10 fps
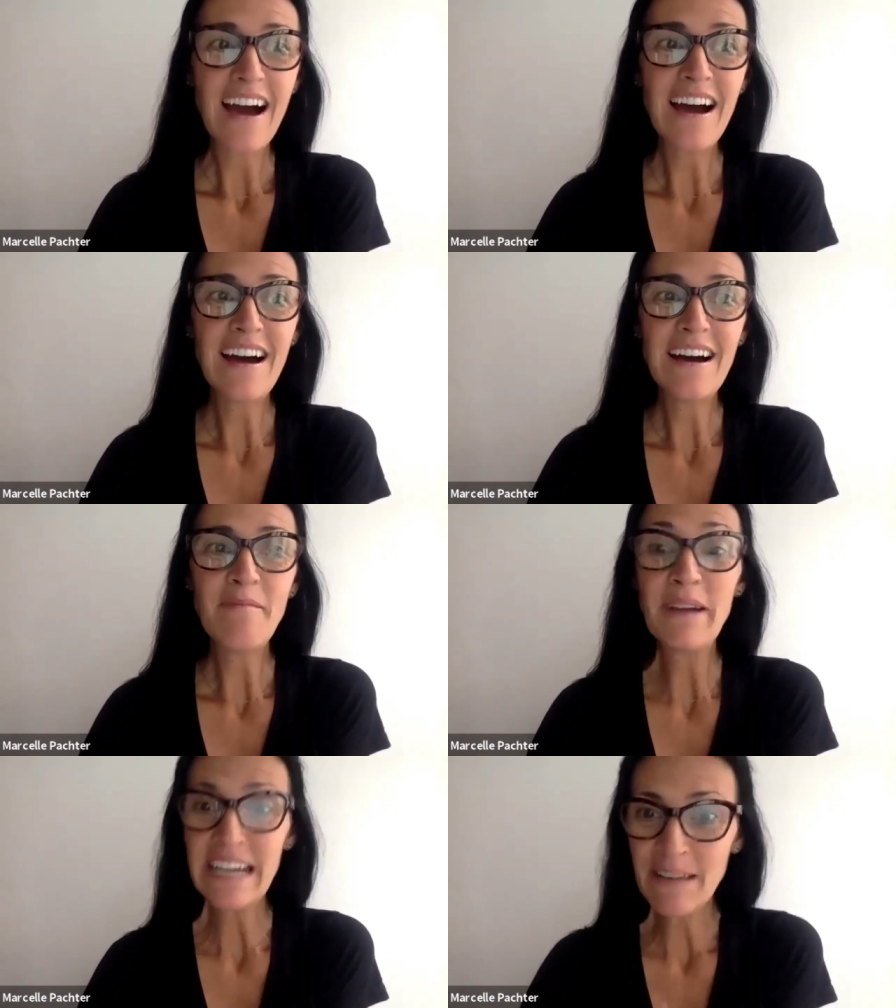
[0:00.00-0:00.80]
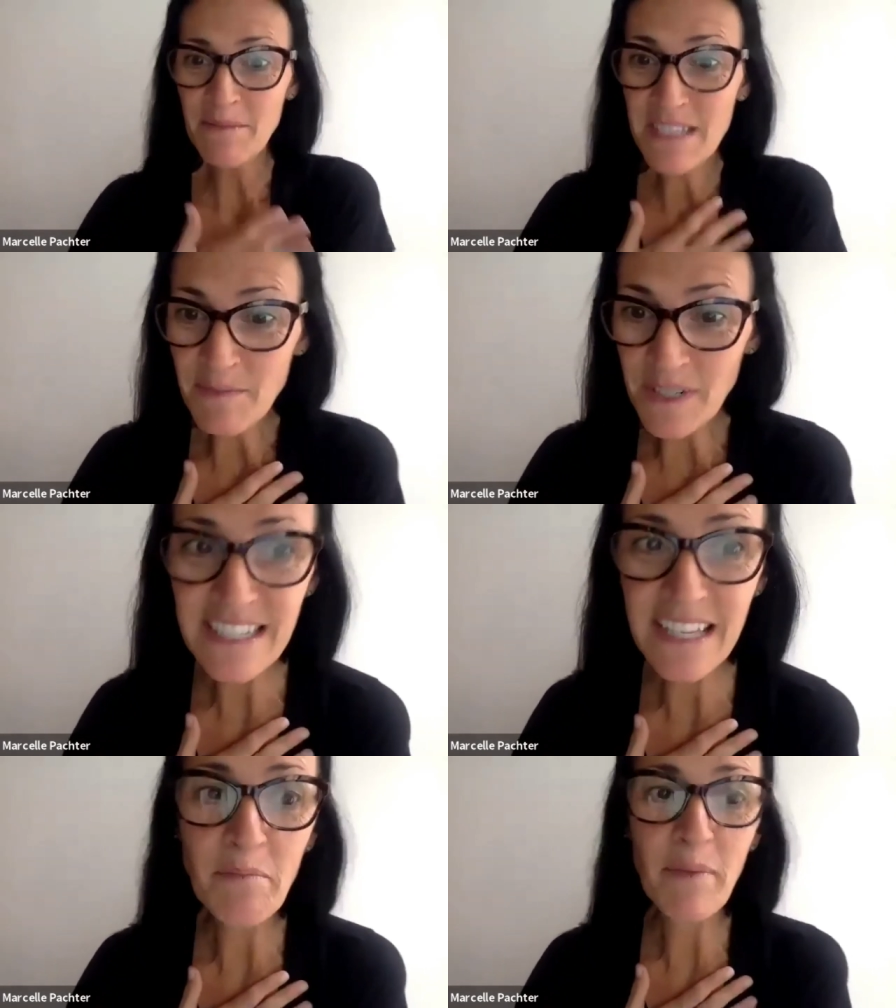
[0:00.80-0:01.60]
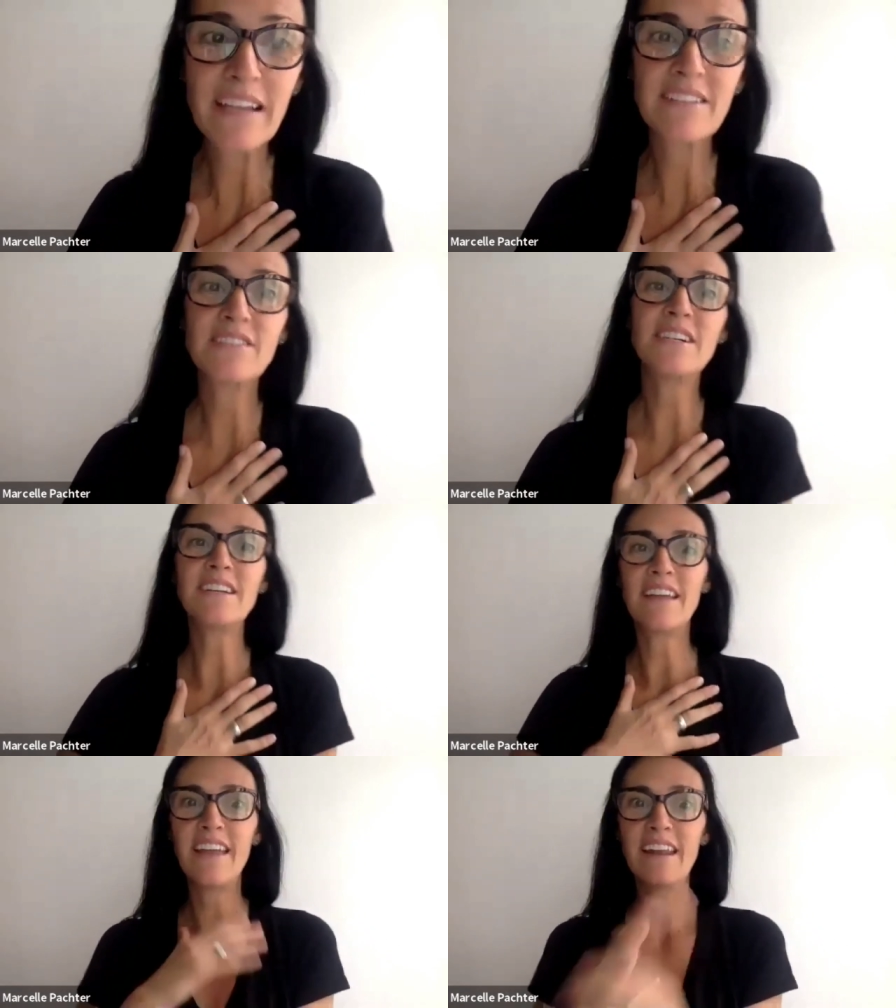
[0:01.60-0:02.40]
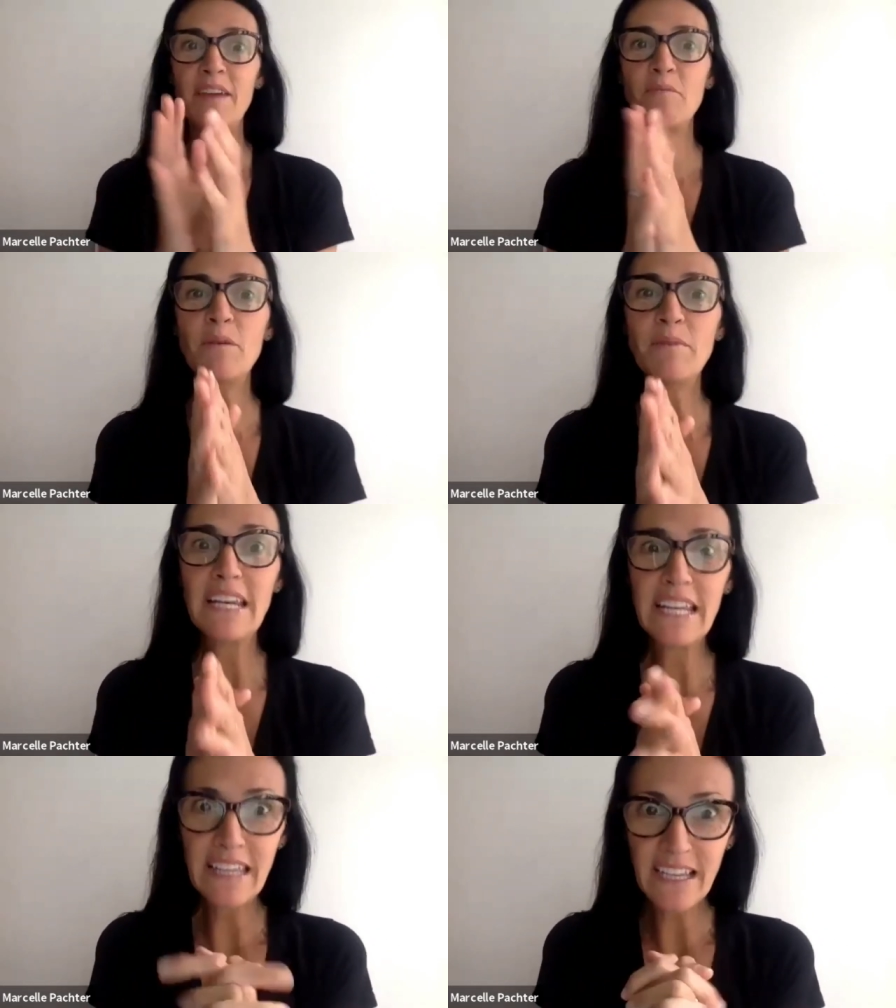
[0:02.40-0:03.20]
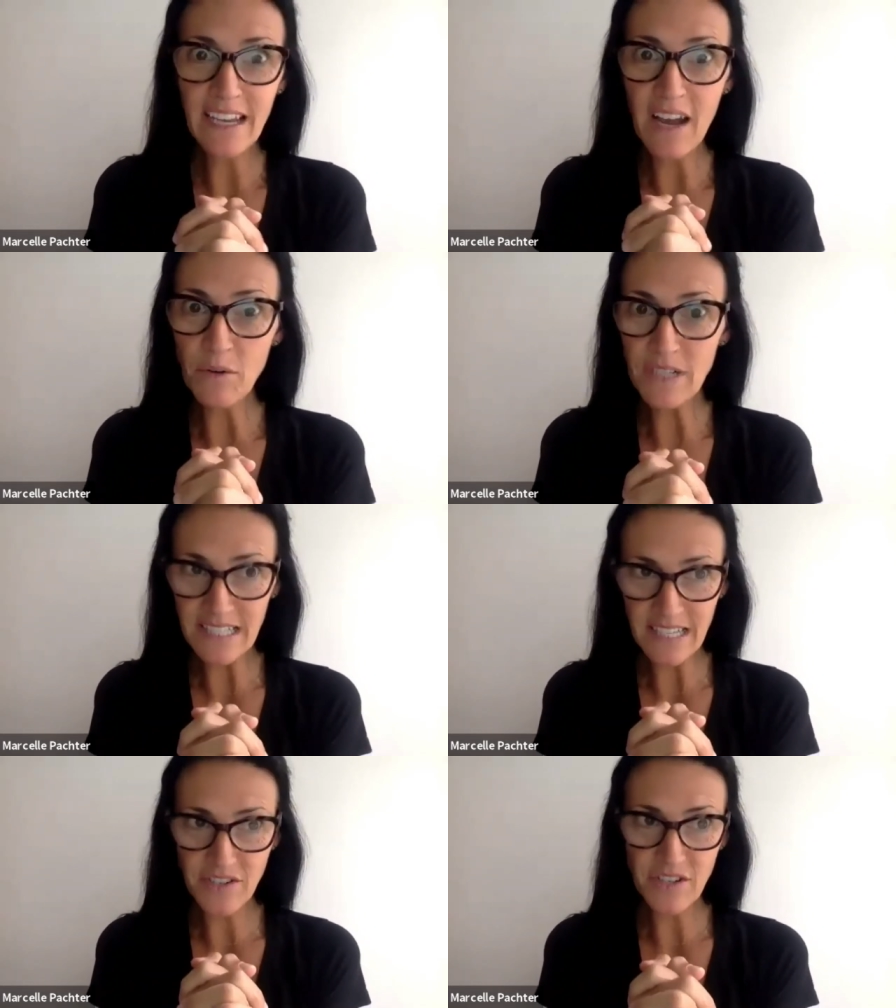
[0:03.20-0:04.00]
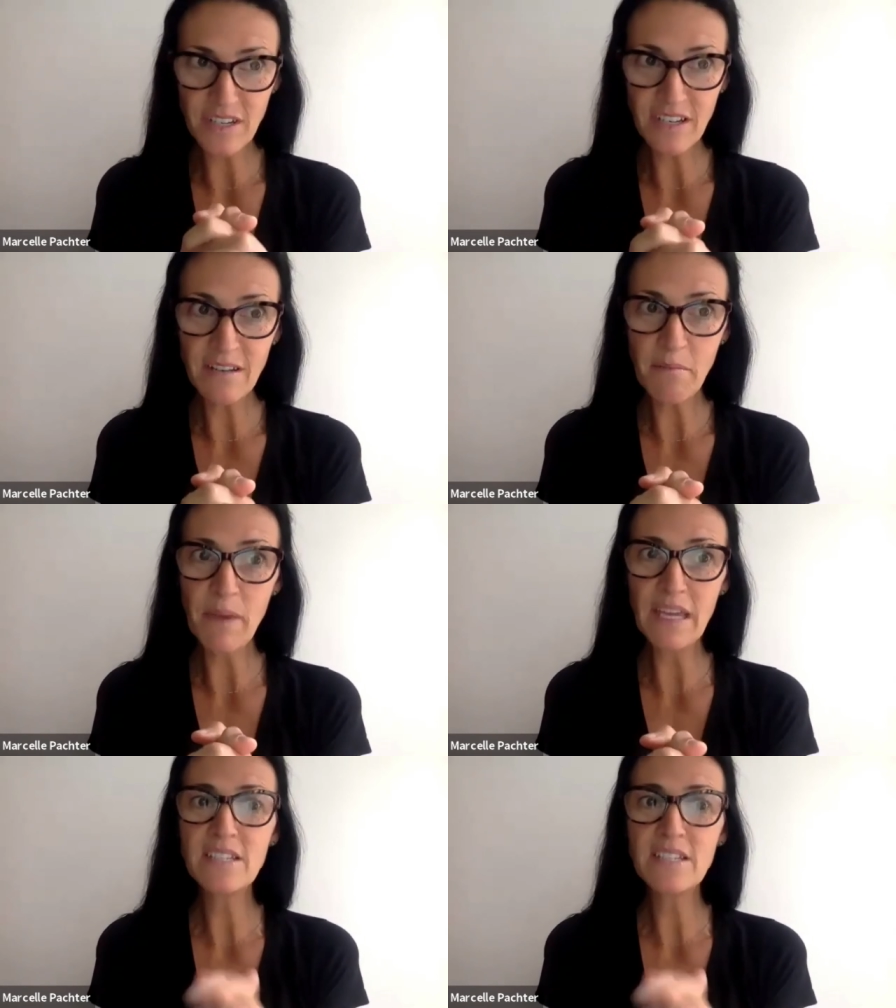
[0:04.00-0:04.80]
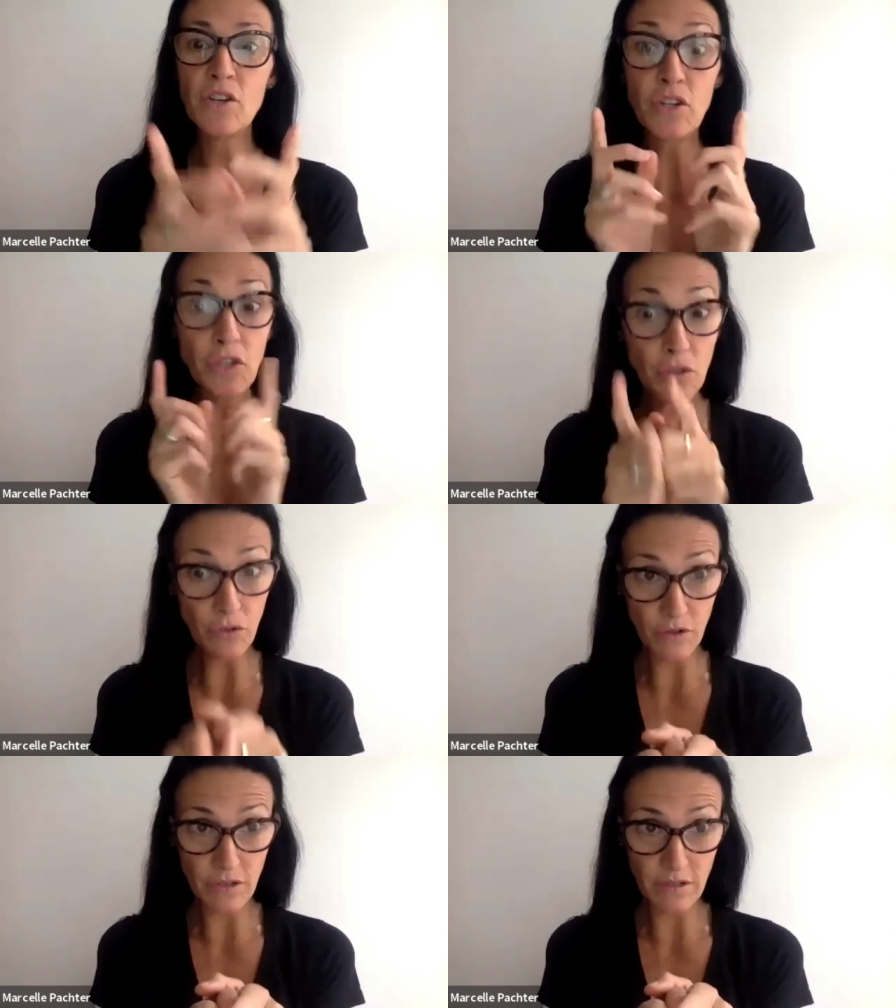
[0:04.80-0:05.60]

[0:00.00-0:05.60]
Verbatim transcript: Uh, my name is Marcel Pachter, and I will be leading our session based on your